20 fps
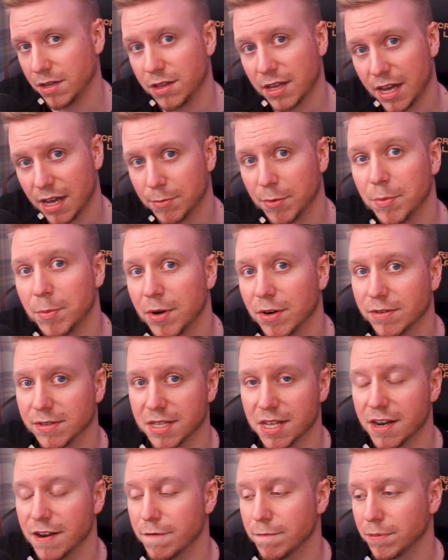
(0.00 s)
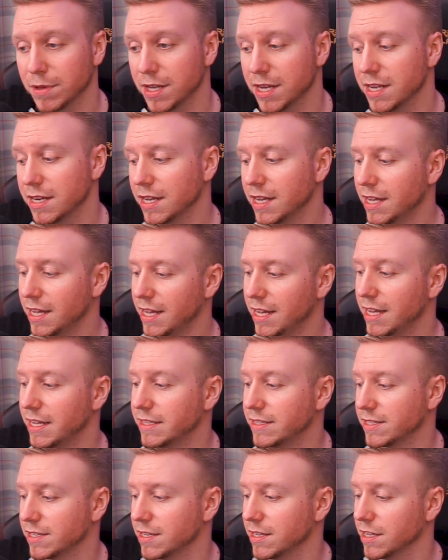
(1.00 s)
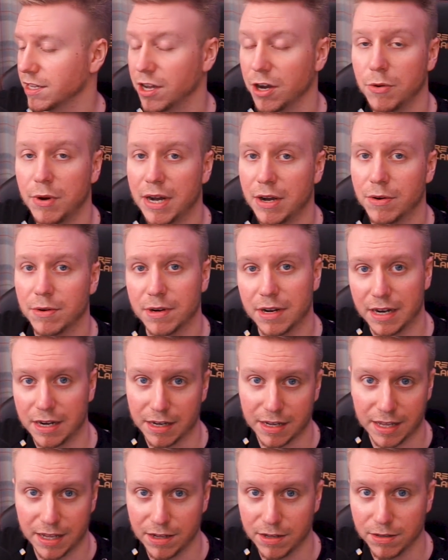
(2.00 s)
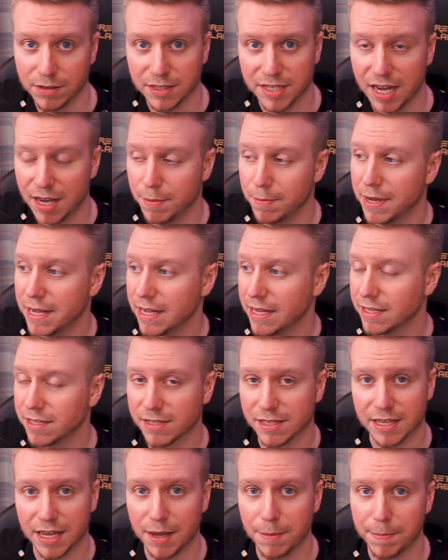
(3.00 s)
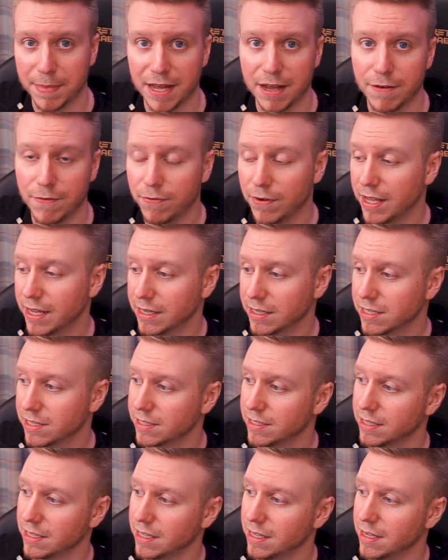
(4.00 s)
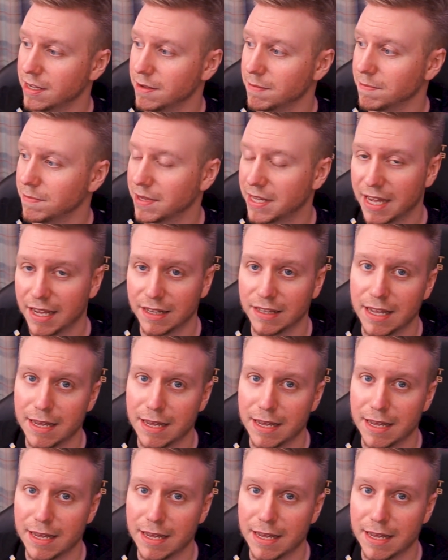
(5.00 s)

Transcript: other MMOs that I've played, it's go out and kill 10 bears, get bear flanks, get